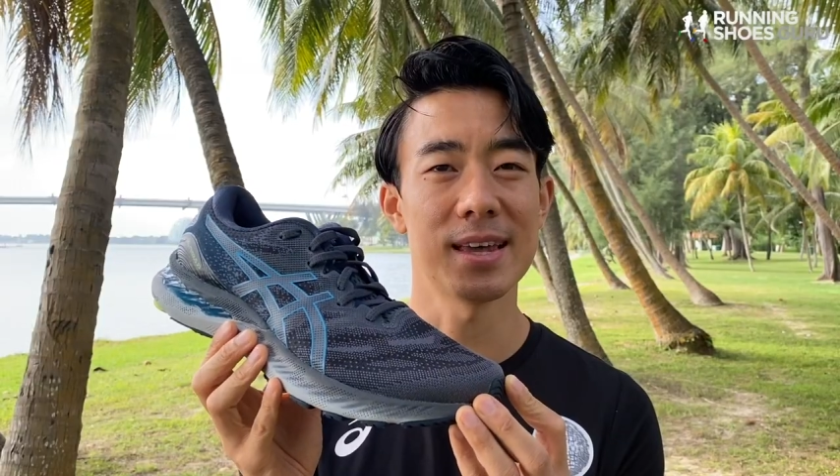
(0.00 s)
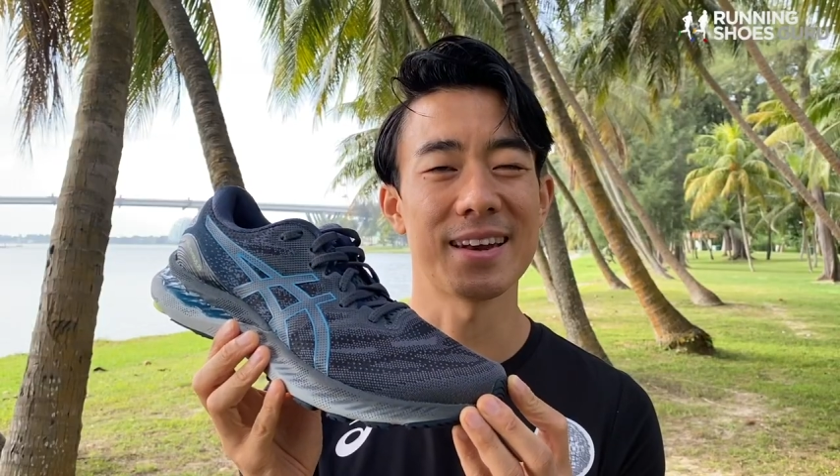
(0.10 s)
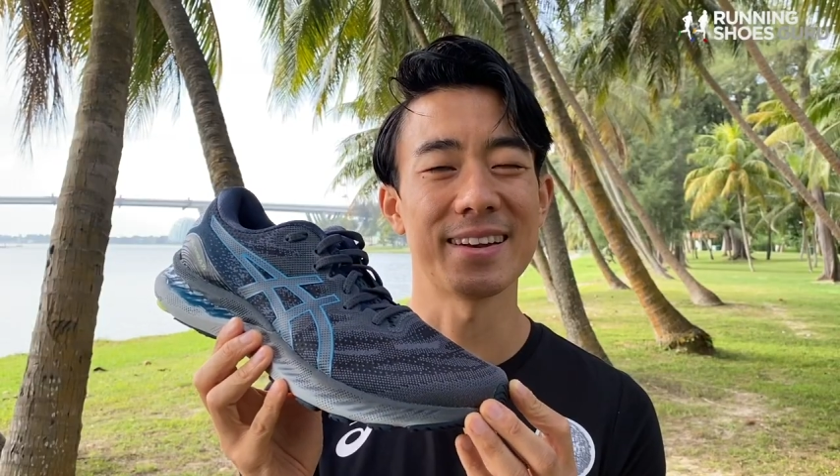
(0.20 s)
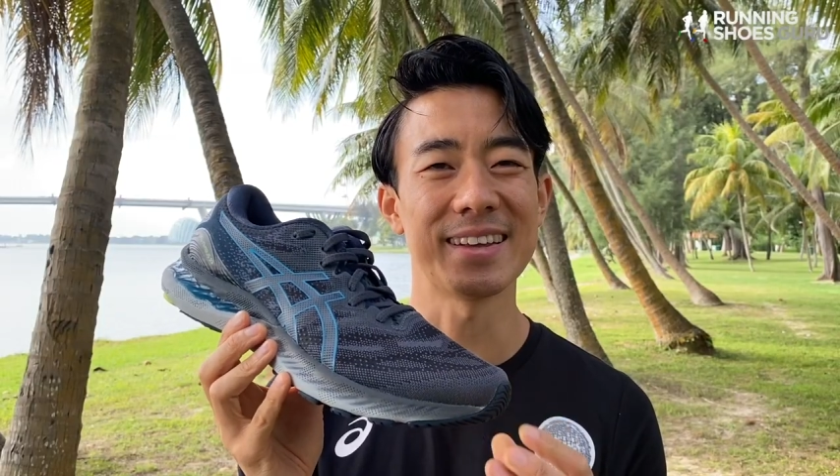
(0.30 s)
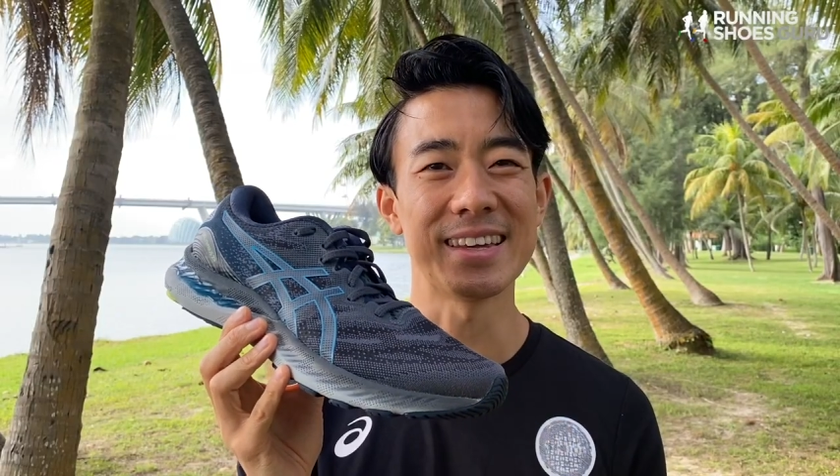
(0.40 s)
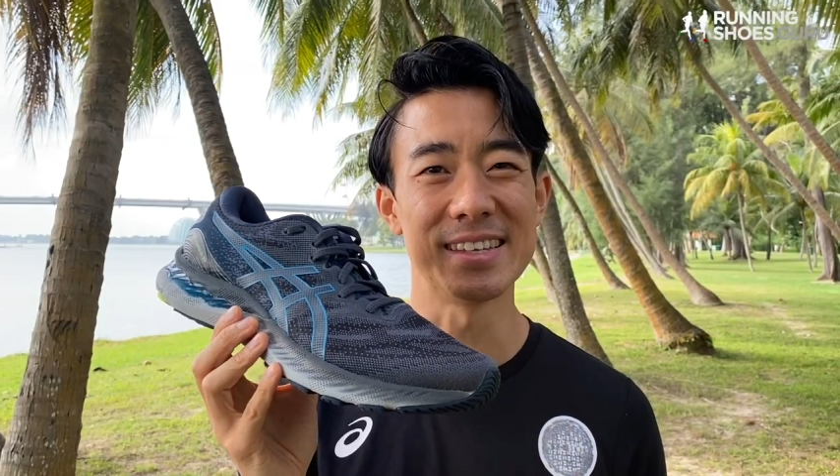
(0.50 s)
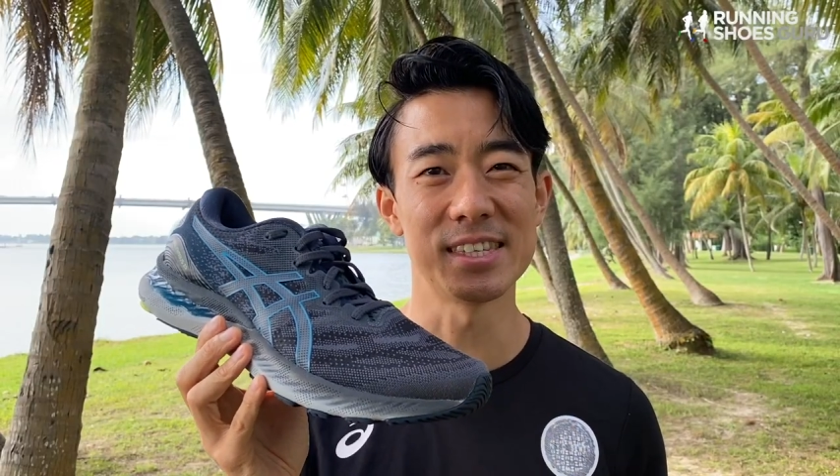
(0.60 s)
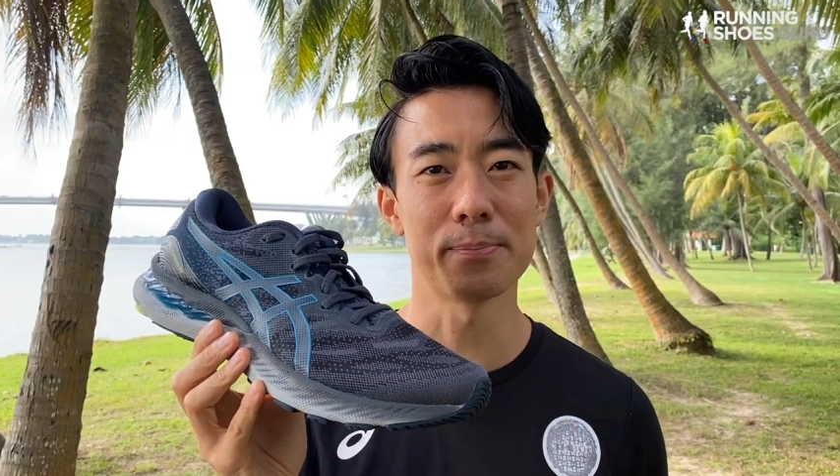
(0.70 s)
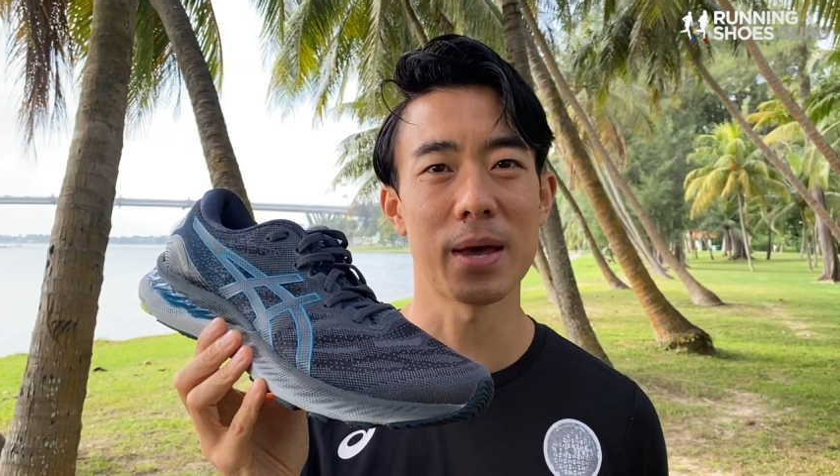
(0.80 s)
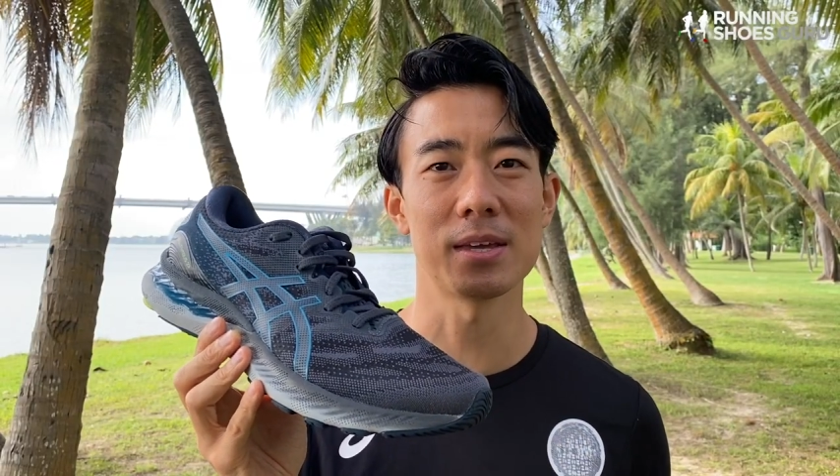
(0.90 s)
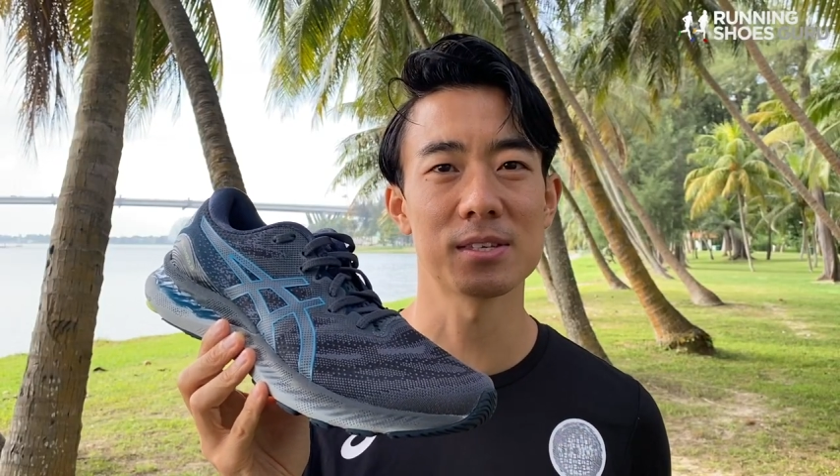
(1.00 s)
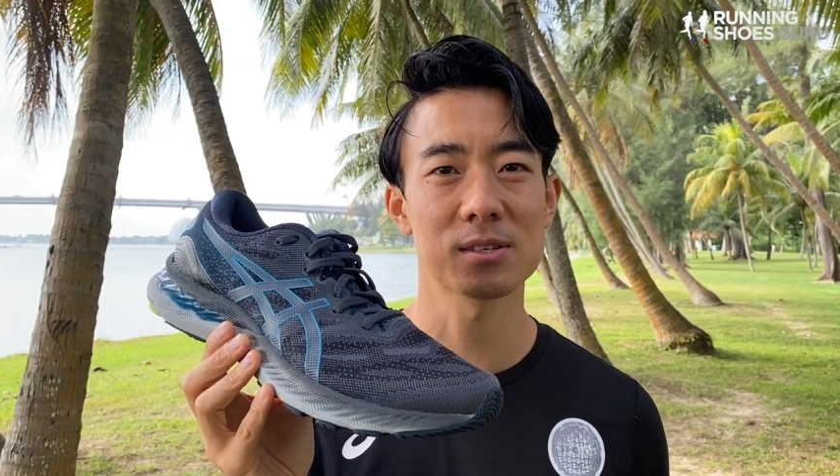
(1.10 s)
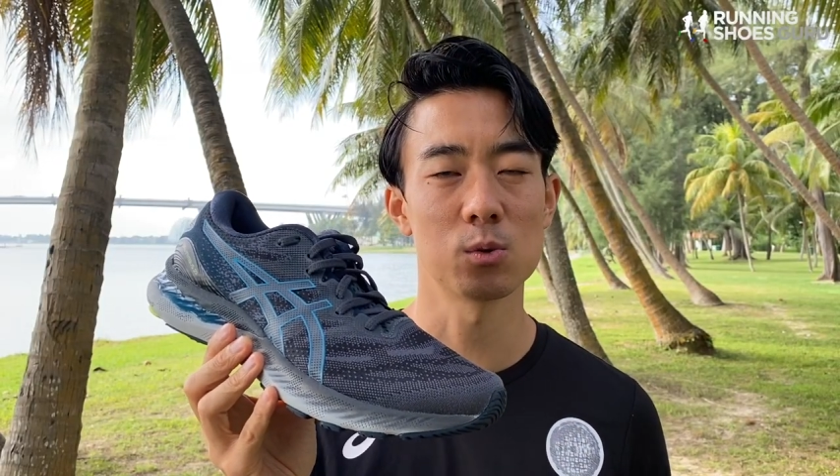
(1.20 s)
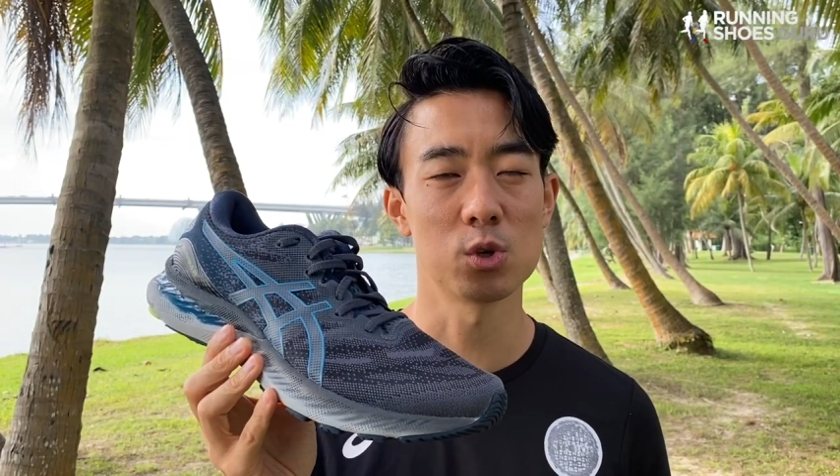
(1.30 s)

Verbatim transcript: at an easy pace,